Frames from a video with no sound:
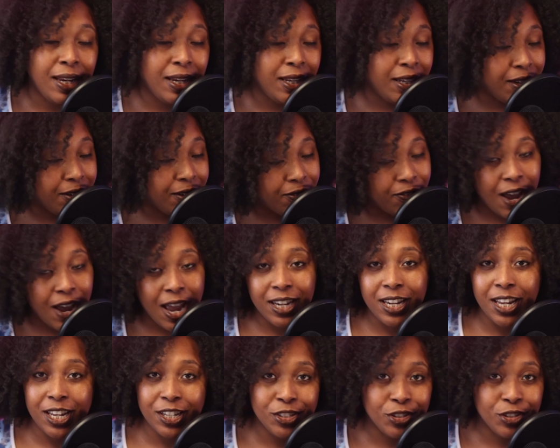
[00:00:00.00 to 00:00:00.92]
any
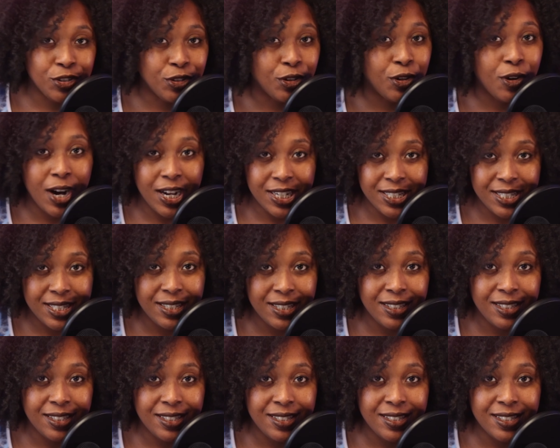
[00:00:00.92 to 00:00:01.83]
financial
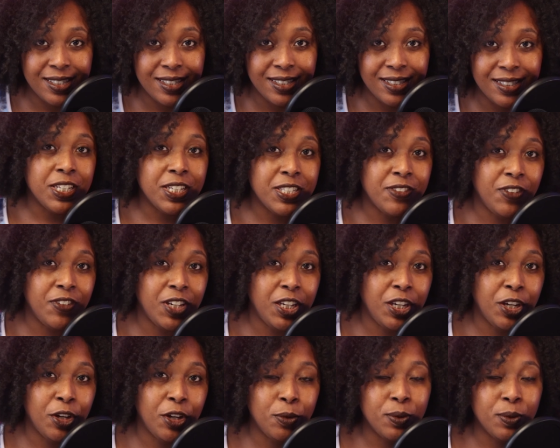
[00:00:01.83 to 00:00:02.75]
crisis. If this
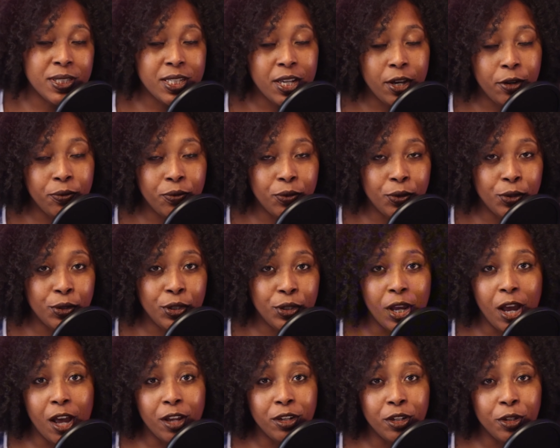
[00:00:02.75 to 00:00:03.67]
video was
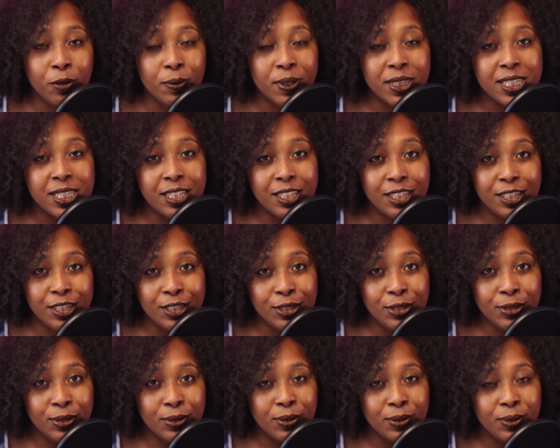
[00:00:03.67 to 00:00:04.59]
helpful, y'all know what to
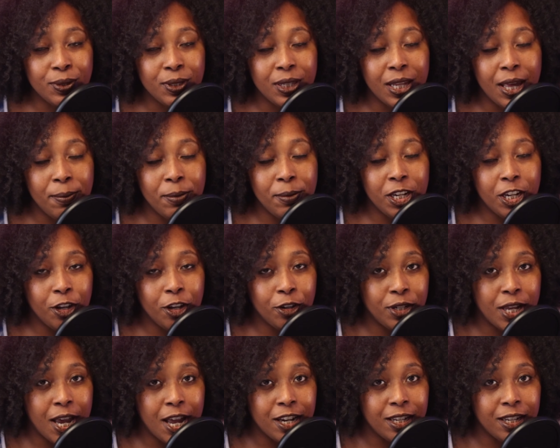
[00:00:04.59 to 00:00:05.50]
do. Let me
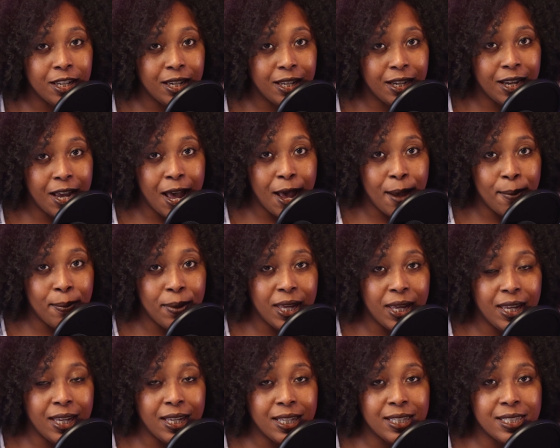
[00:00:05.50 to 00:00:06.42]
know down in the
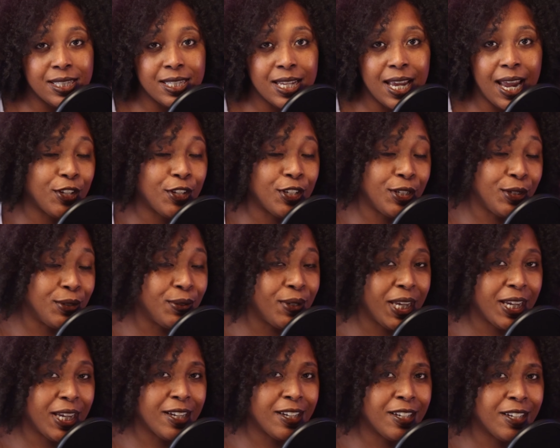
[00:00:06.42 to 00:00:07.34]
comments. If you're new
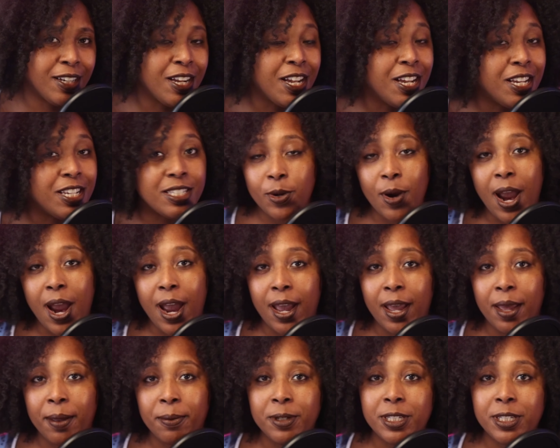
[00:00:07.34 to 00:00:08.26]
here,
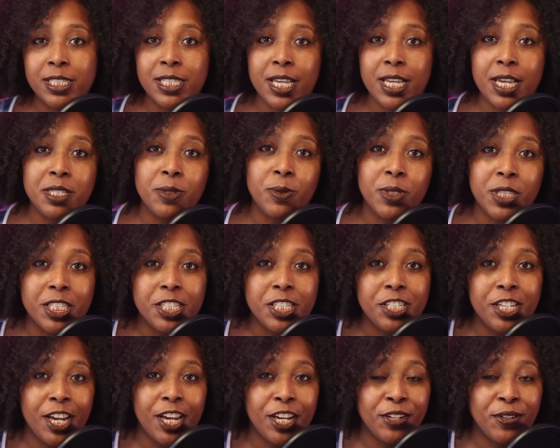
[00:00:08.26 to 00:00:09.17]
subscribe, because that's what
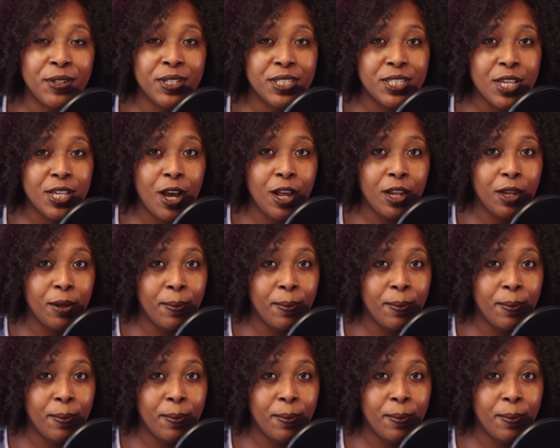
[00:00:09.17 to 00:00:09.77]
this channel is